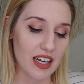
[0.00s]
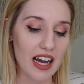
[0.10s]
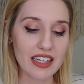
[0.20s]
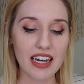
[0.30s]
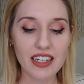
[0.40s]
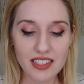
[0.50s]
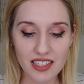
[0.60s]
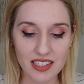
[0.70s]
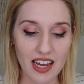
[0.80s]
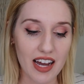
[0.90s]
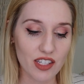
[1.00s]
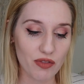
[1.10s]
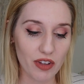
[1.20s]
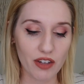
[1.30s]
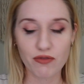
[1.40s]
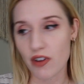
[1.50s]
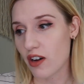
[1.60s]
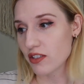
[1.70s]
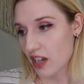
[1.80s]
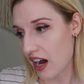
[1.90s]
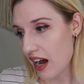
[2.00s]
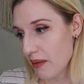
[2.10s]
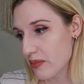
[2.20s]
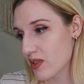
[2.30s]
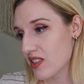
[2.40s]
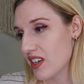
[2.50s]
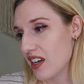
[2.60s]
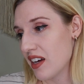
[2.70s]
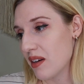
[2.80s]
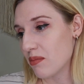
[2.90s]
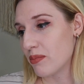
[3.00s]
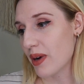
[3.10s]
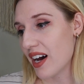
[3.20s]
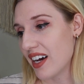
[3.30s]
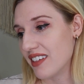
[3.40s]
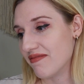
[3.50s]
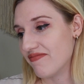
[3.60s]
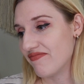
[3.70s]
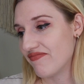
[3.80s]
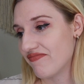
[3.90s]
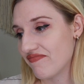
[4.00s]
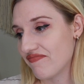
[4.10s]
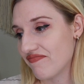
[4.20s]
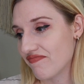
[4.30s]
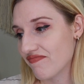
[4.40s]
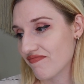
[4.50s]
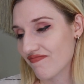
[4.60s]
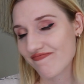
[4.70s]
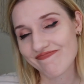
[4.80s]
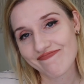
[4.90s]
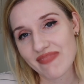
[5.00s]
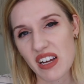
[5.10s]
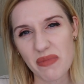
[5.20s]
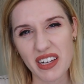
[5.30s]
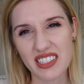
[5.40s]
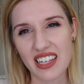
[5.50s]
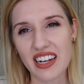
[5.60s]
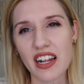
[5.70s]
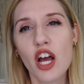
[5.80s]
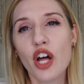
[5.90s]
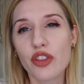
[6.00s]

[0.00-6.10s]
I guess, because I asked for, like, fall tops, but I'm not excited.